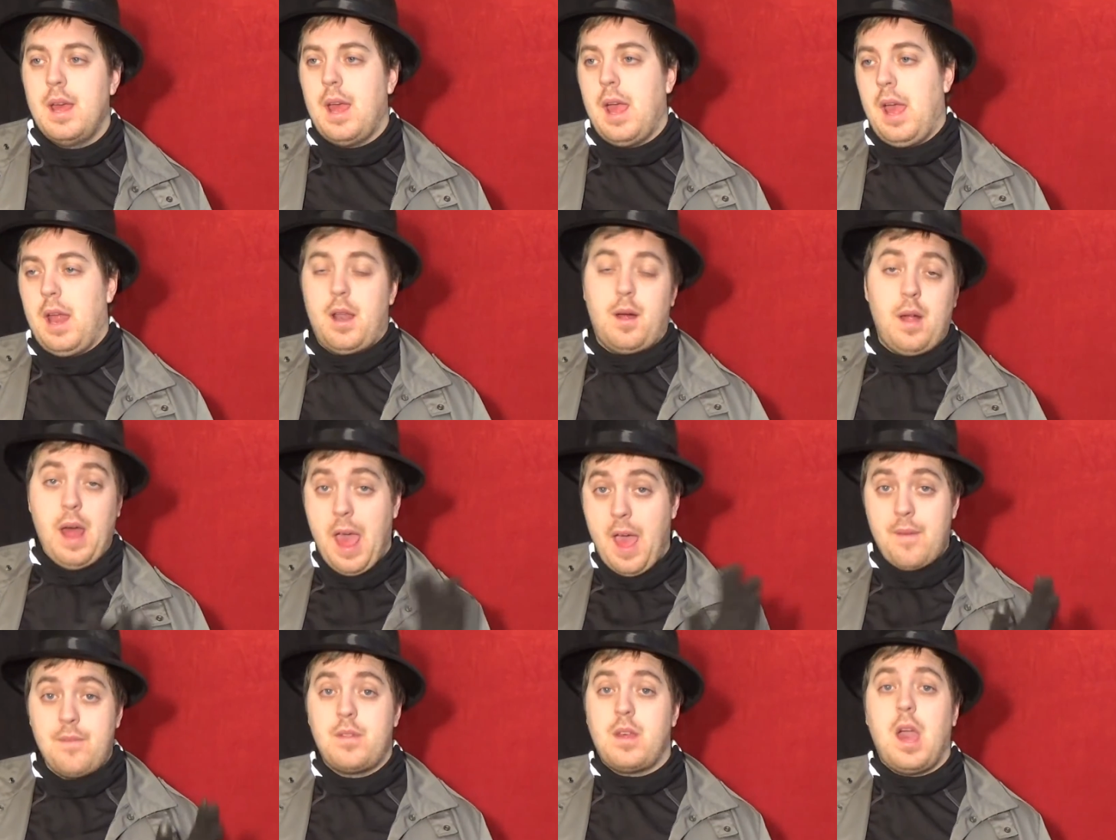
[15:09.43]
and I'll
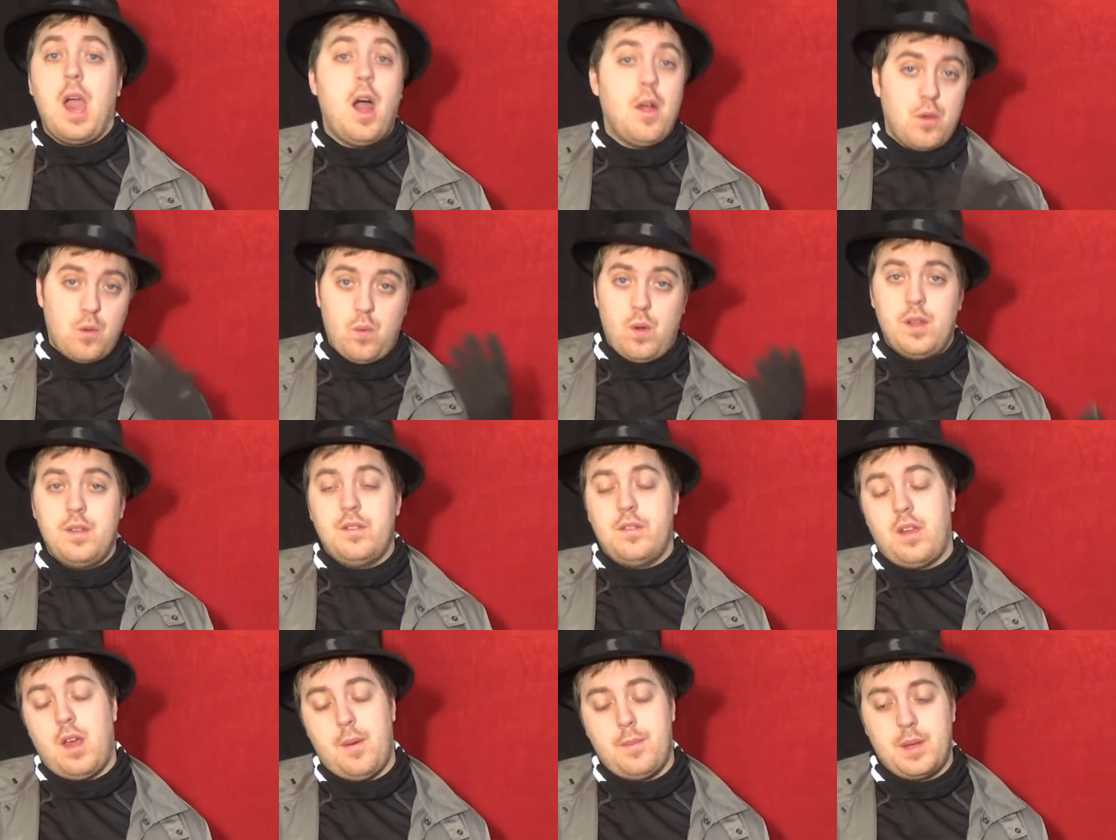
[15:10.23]
have the other
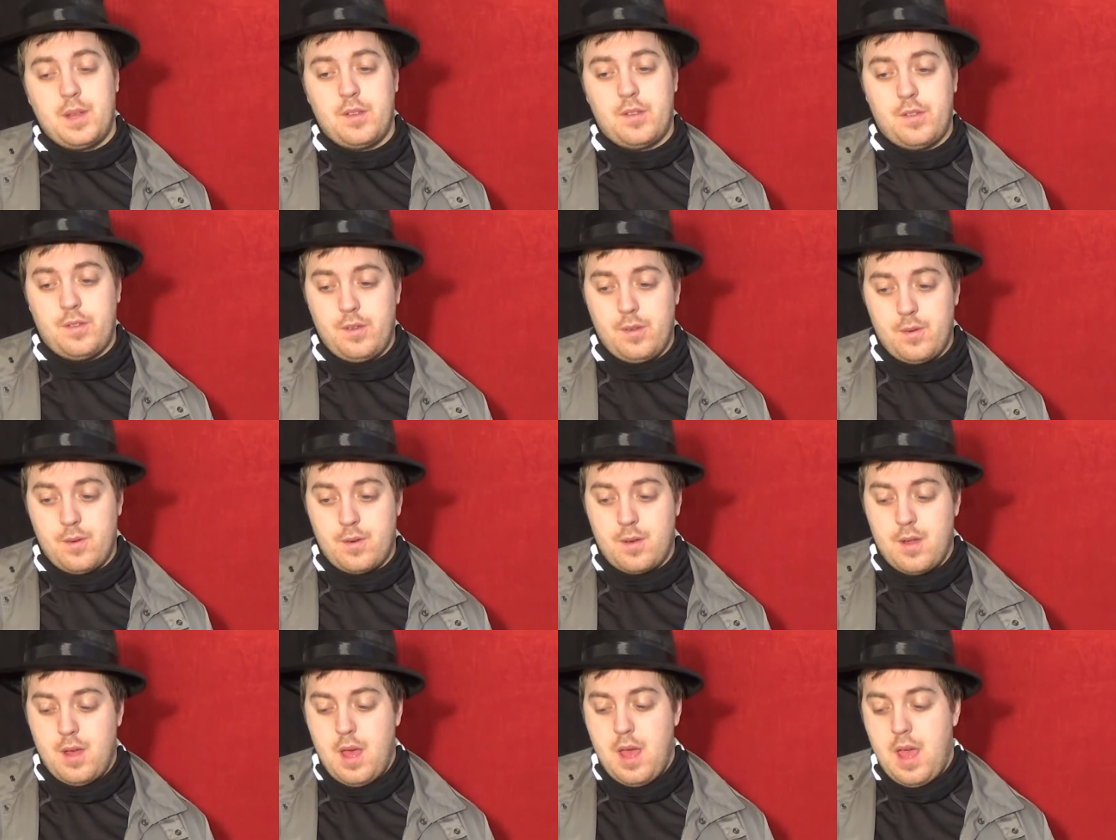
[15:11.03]
ones coming
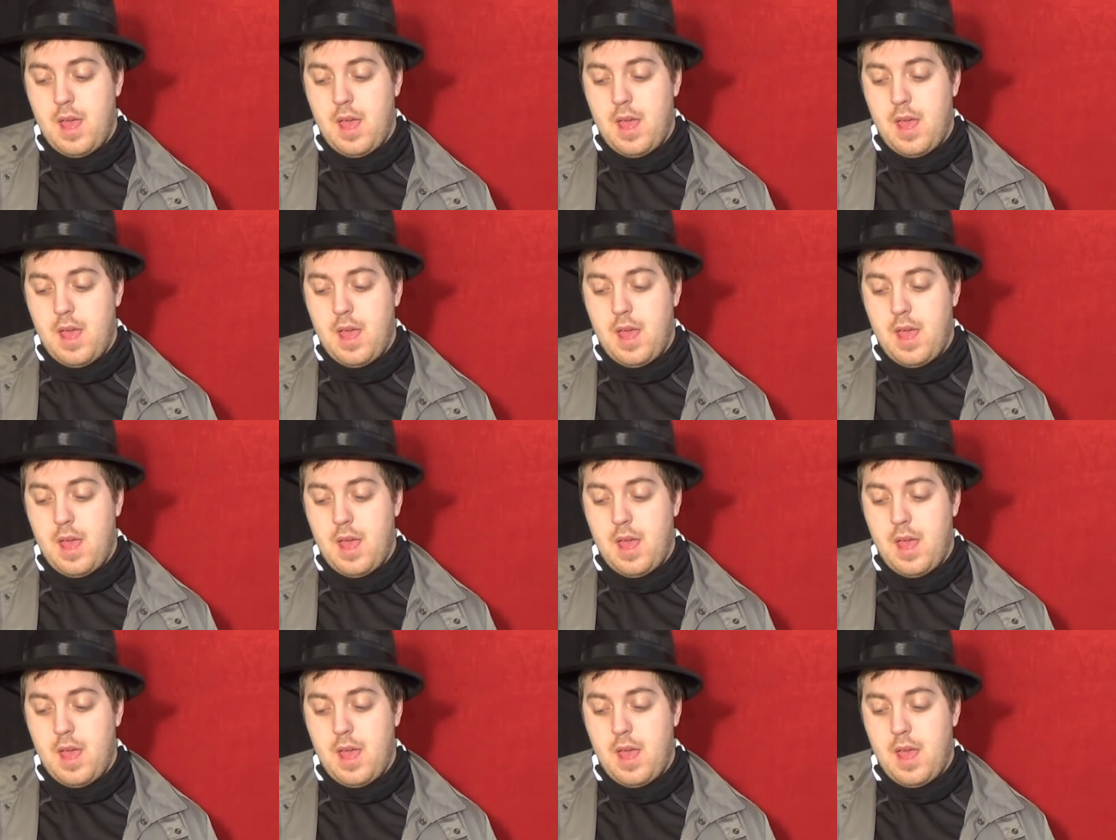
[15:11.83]
soon.